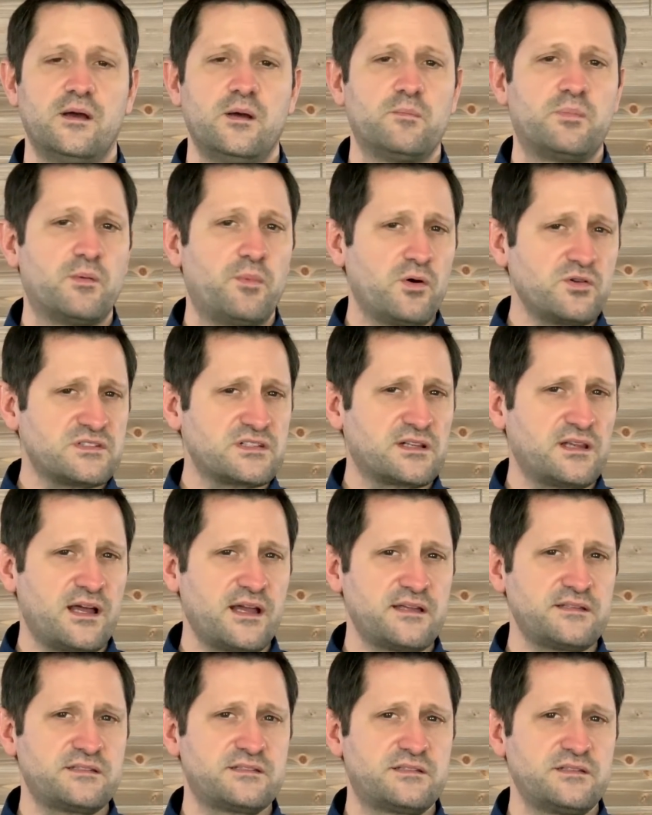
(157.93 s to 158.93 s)
But most
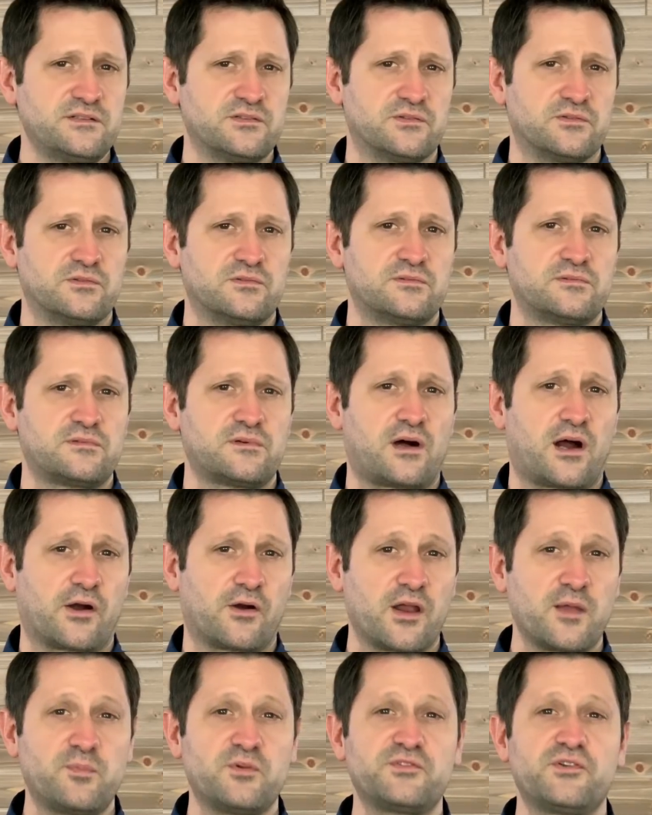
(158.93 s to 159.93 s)
clients do,
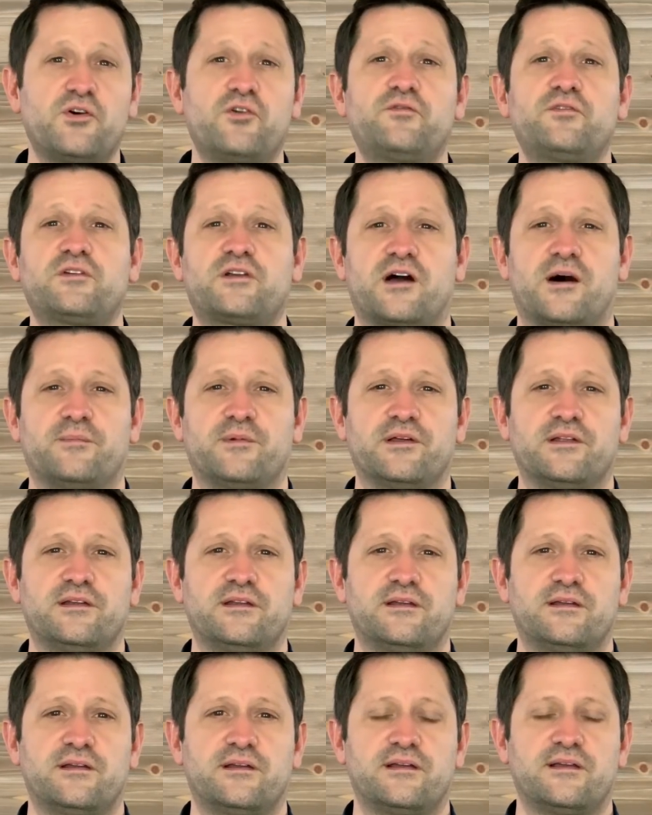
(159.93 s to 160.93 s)
are able to overcome it,
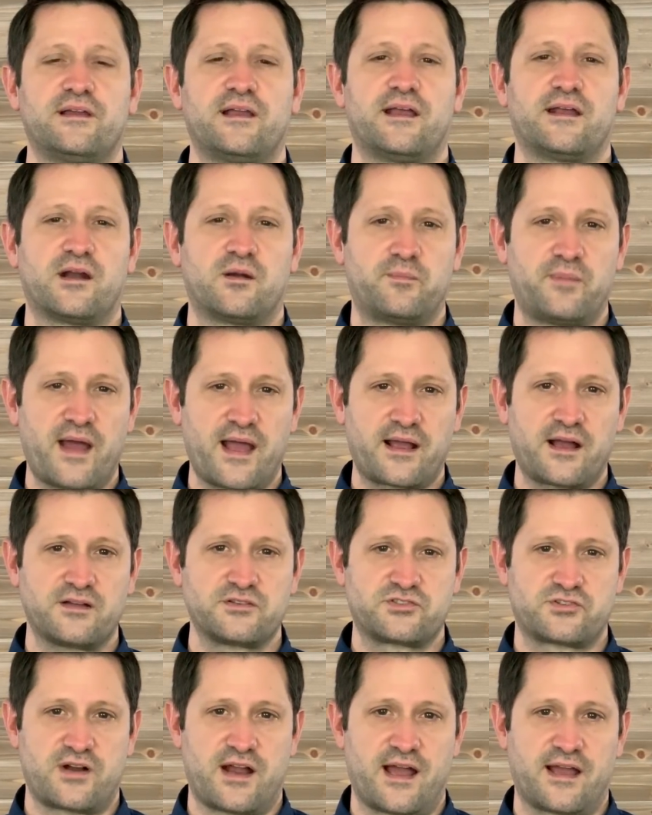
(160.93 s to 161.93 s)
and are back on
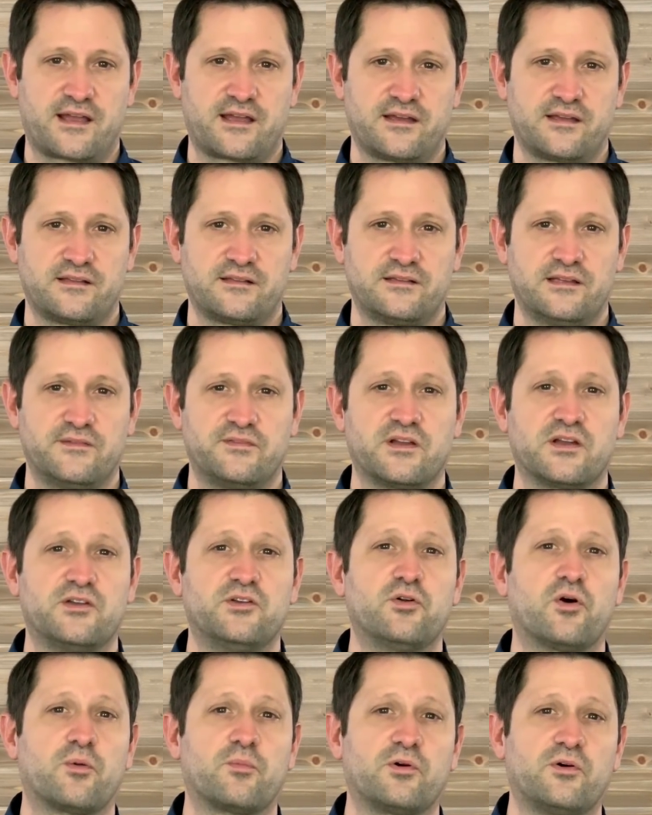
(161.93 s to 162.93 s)
track, living a
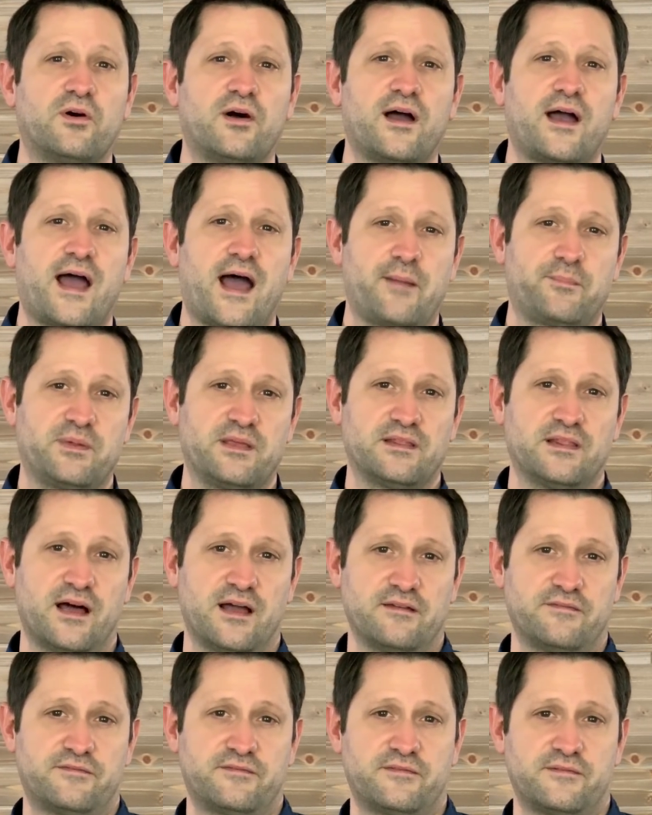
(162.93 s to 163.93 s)
normal, happy
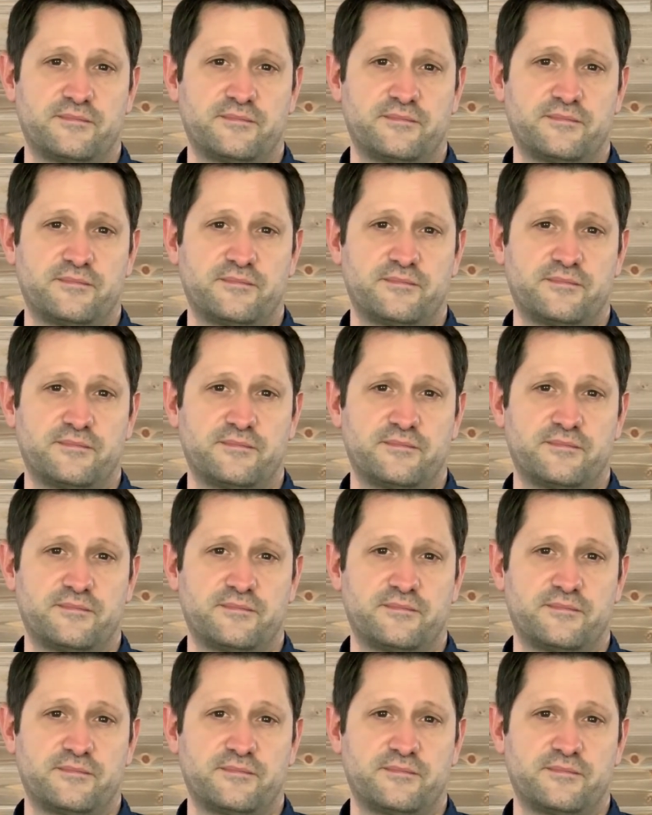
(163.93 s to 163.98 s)
life.